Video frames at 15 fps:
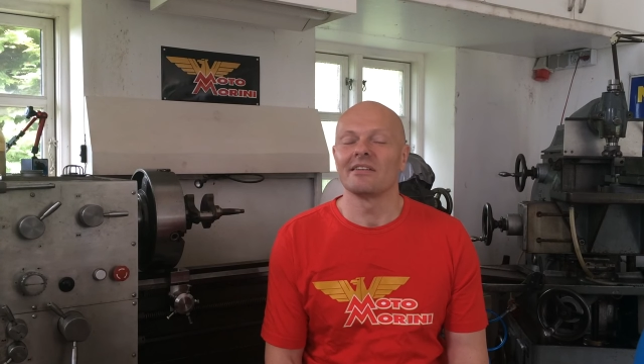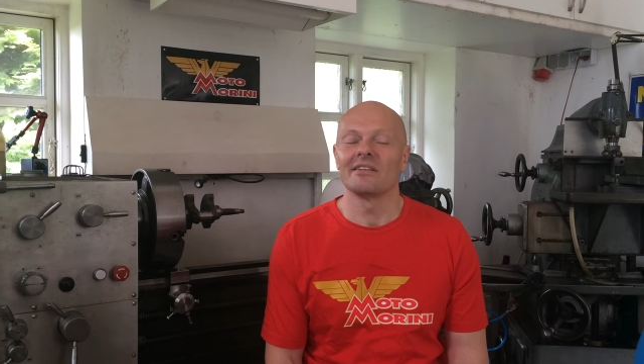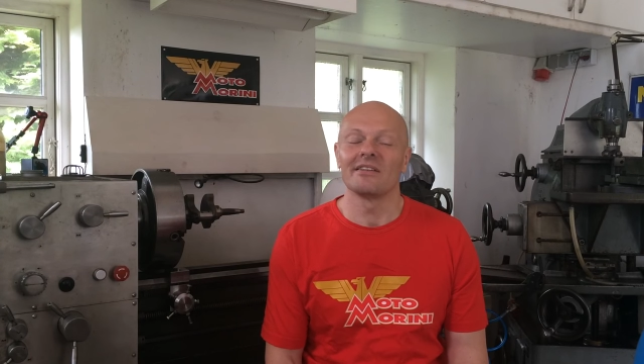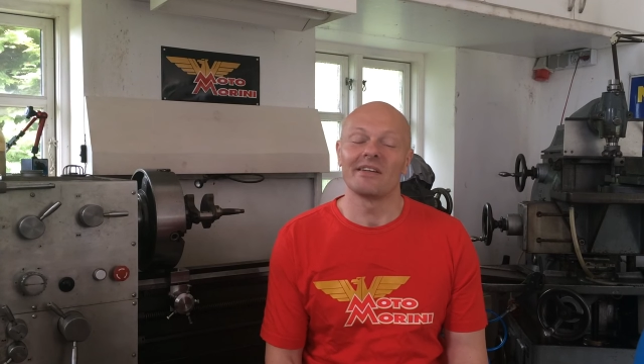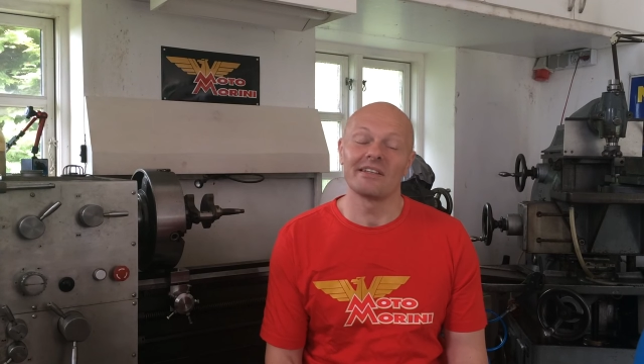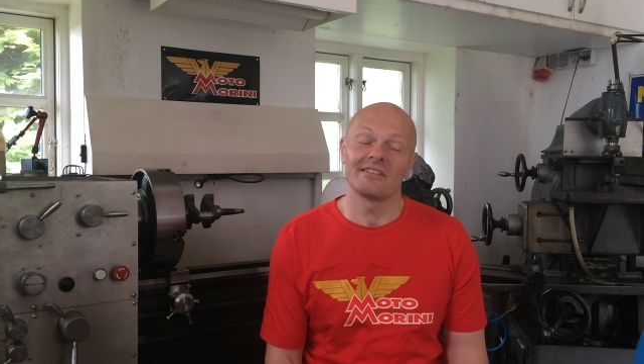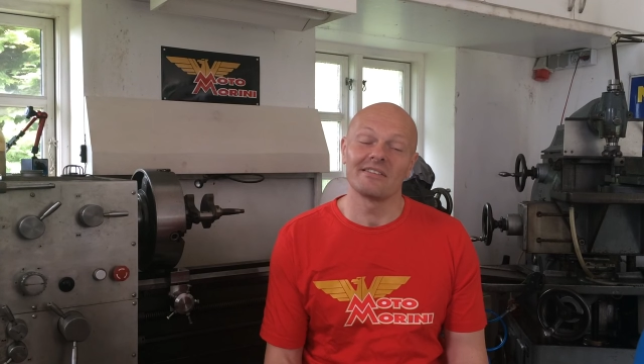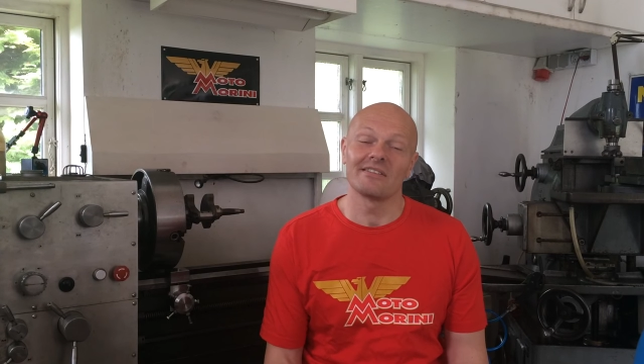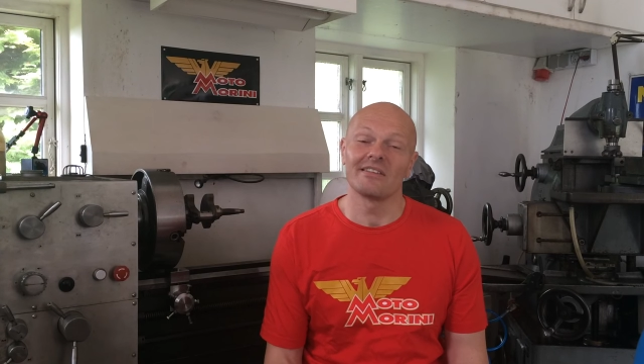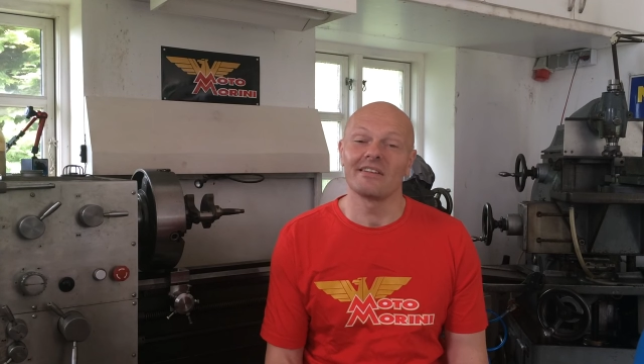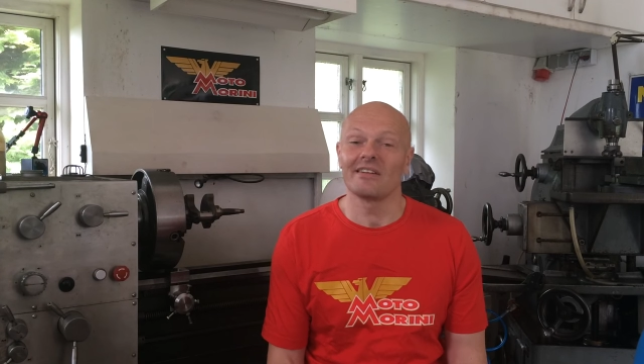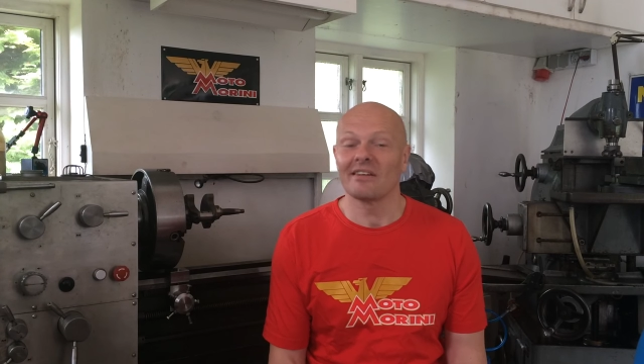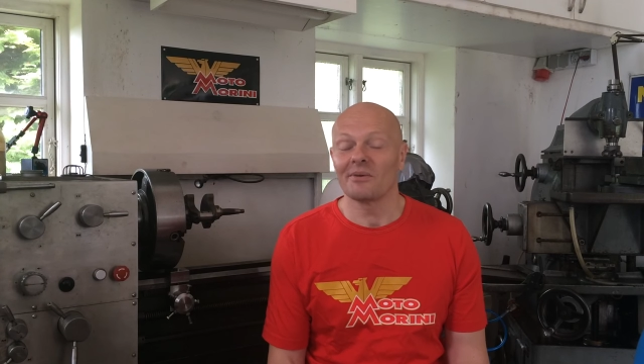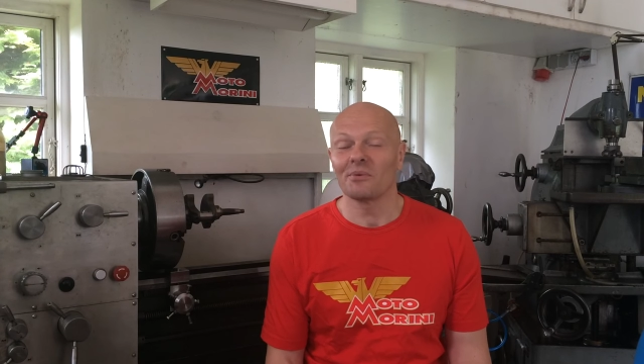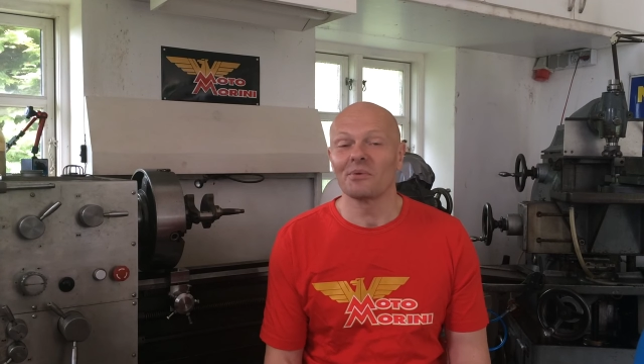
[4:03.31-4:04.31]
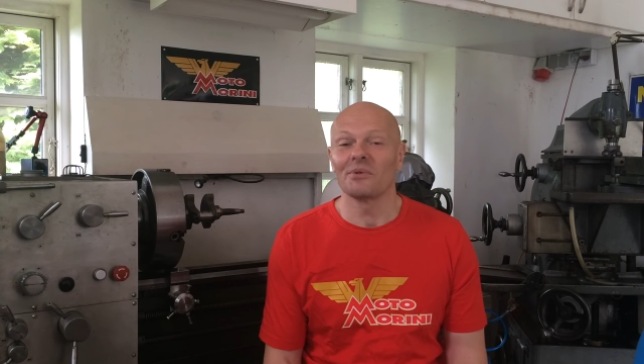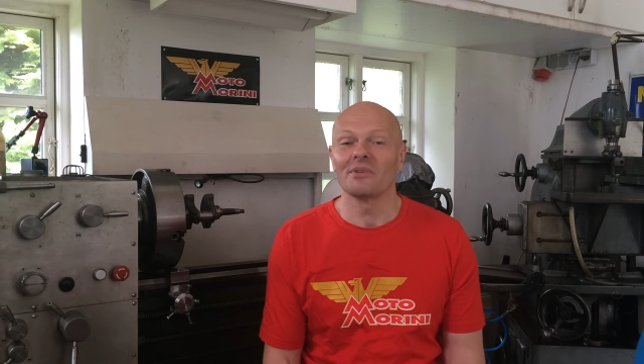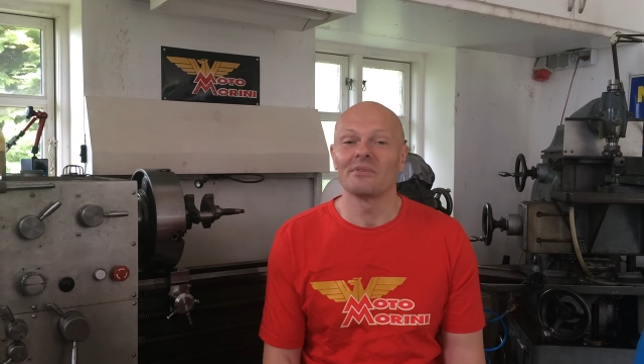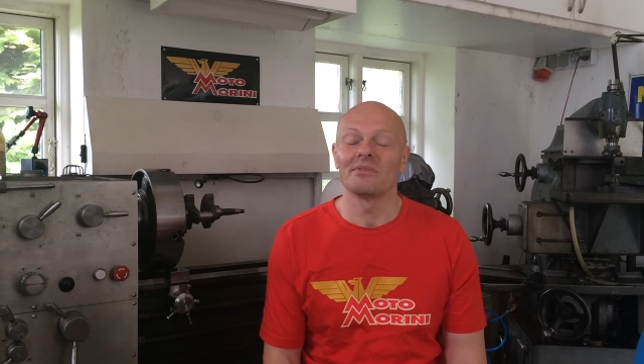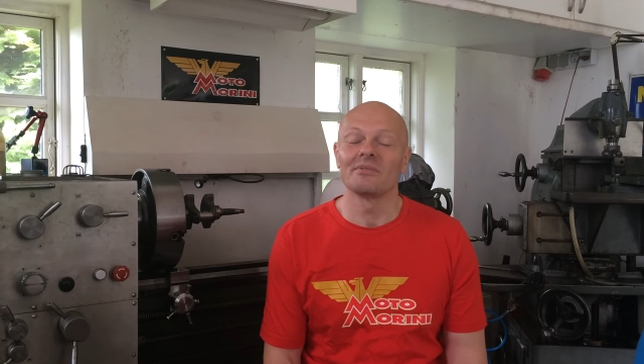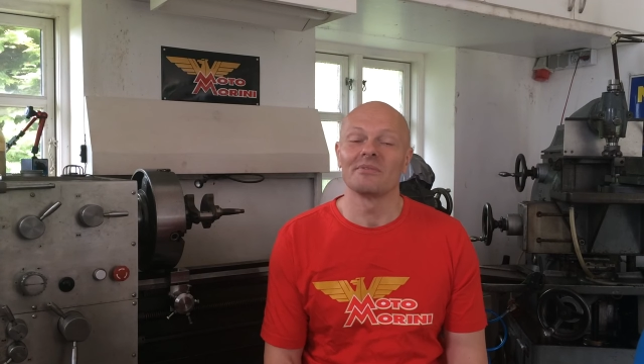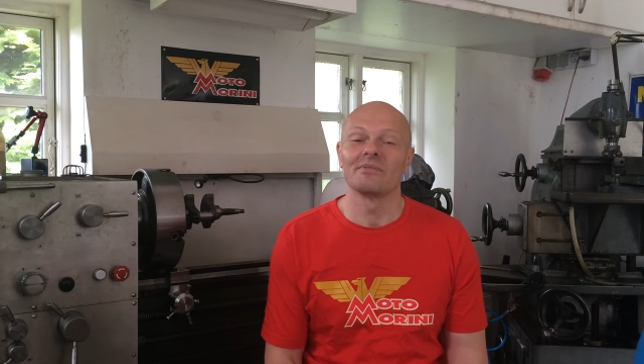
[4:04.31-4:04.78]
As I said, I
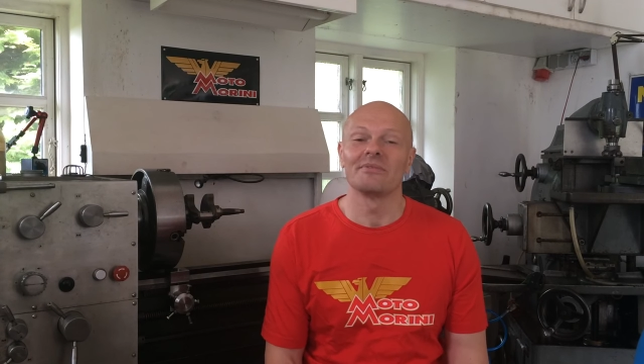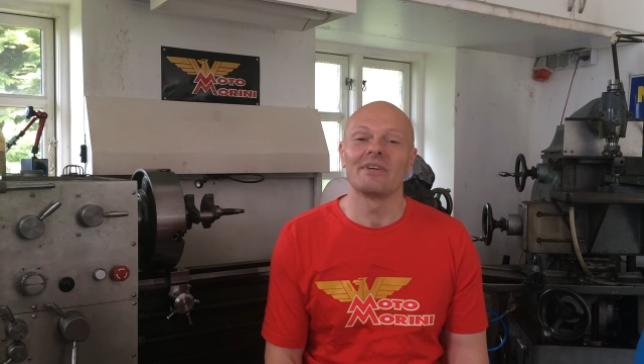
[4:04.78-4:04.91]
will